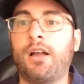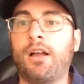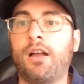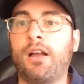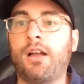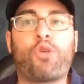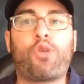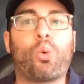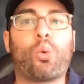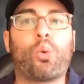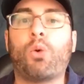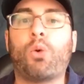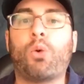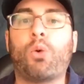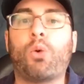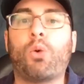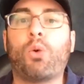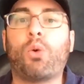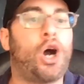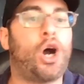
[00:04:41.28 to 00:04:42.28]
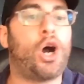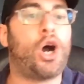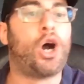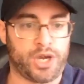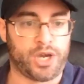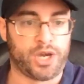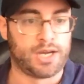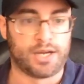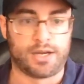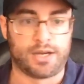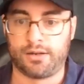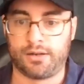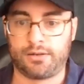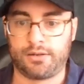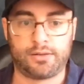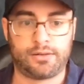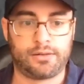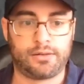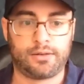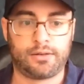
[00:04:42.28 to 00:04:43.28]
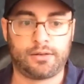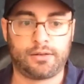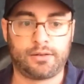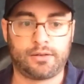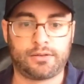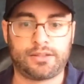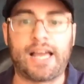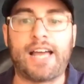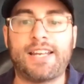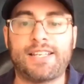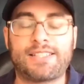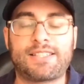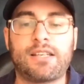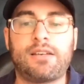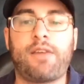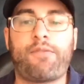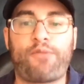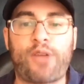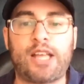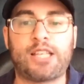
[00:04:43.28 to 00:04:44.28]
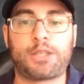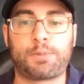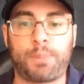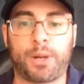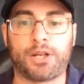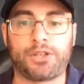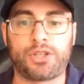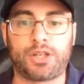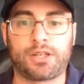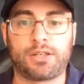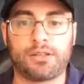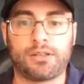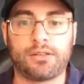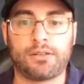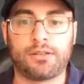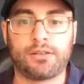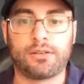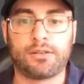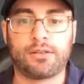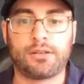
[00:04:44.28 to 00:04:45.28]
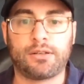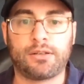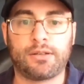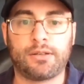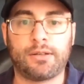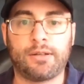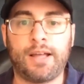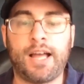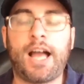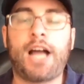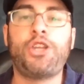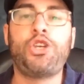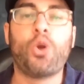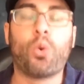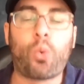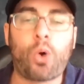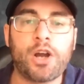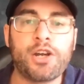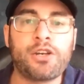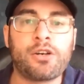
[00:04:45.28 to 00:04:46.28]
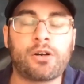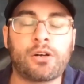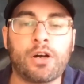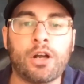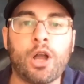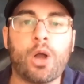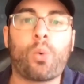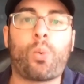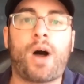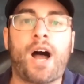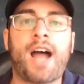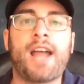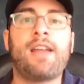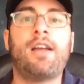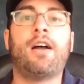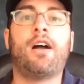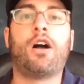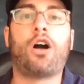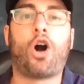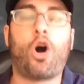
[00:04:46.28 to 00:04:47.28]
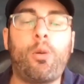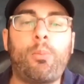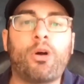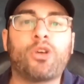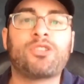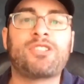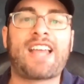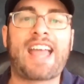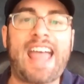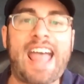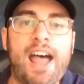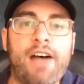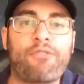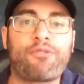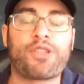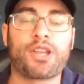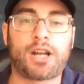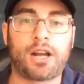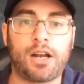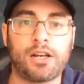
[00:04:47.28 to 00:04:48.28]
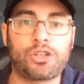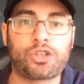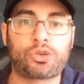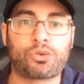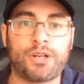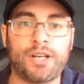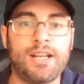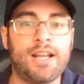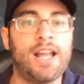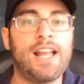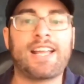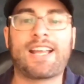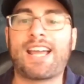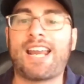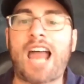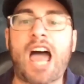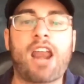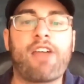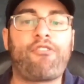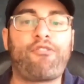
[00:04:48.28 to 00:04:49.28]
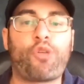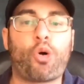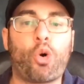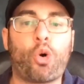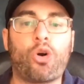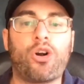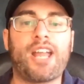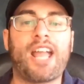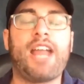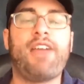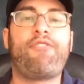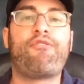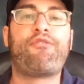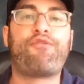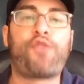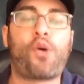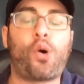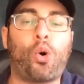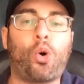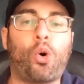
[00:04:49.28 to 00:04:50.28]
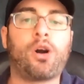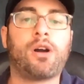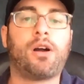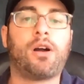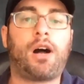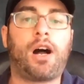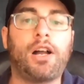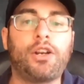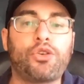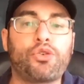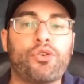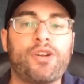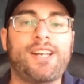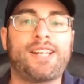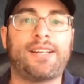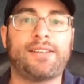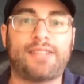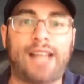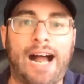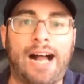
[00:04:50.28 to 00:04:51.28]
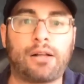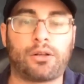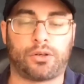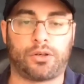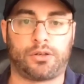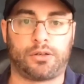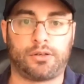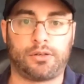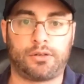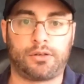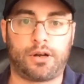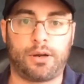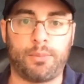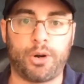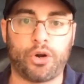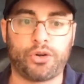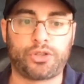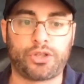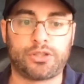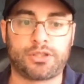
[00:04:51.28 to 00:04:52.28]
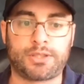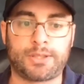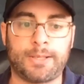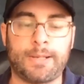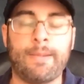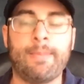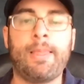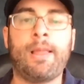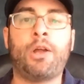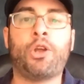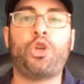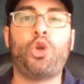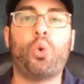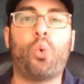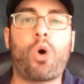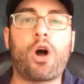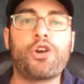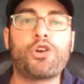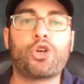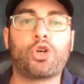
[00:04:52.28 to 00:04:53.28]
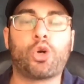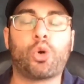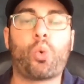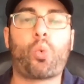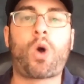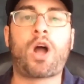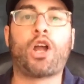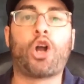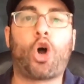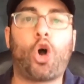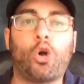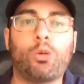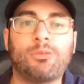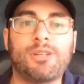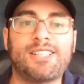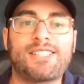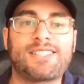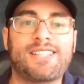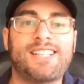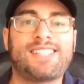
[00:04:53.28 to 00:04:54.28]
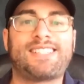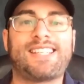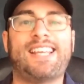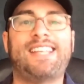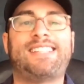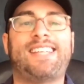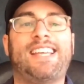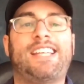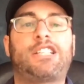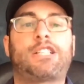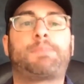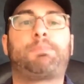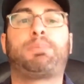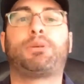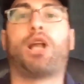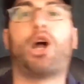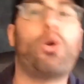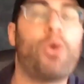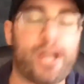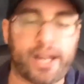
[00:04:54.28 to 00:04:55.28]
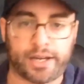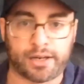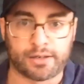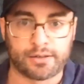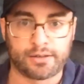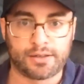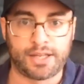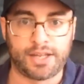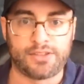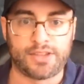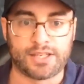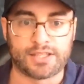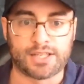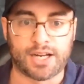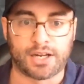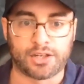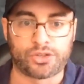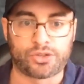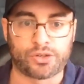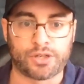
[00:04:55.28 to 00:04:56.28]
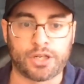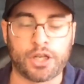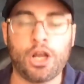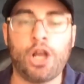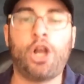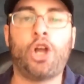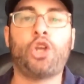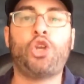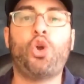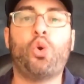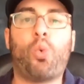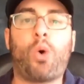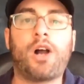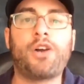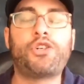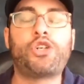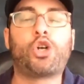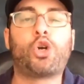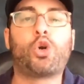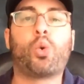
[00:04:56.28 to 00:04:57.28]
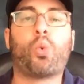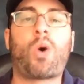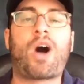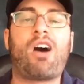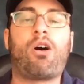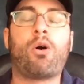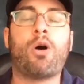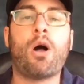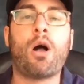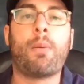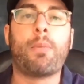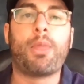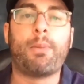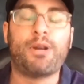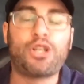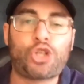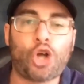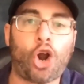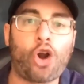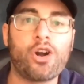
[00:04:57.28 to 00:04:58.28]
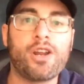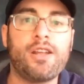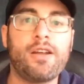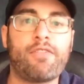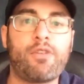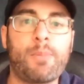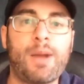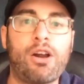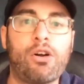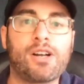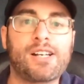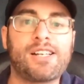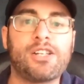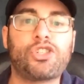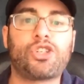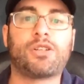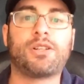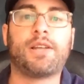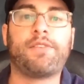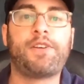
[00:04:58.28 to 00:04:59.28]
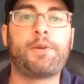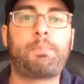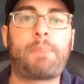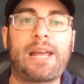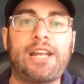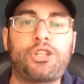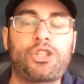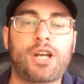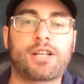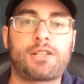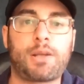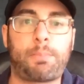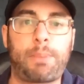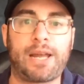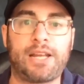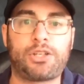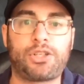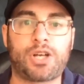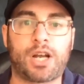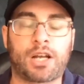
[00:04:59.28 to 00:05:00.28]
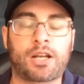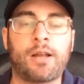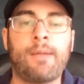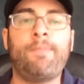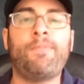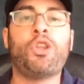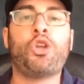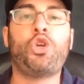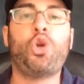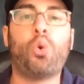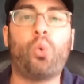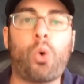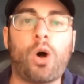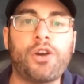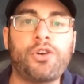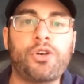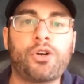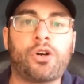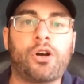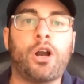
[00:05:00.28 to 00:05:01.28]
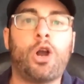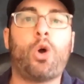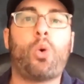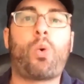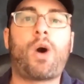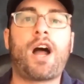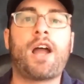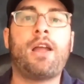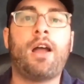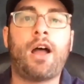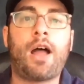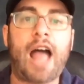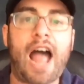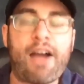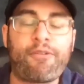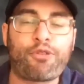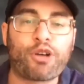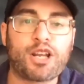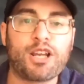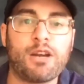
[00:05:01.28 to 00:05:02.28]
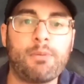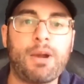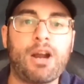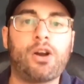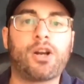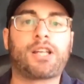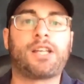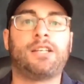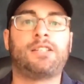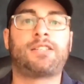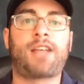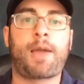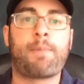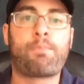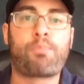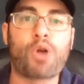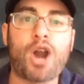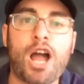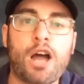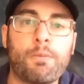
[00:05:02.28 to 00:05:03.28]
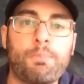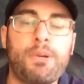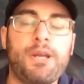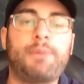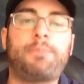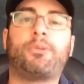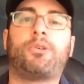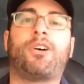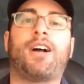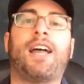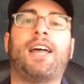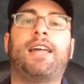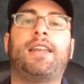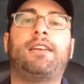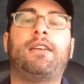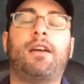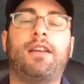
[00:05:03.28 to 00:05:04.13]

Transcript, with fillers: for what we don't need. That is the defense budget. And you wonder why almost half the country cannot afford a four hundred dollar emergency. You wonder why homelessness is exploding in this country. You wonder, well, the majority of Americans are living paycheck to paycheck. You wonder why African Americans and brown people and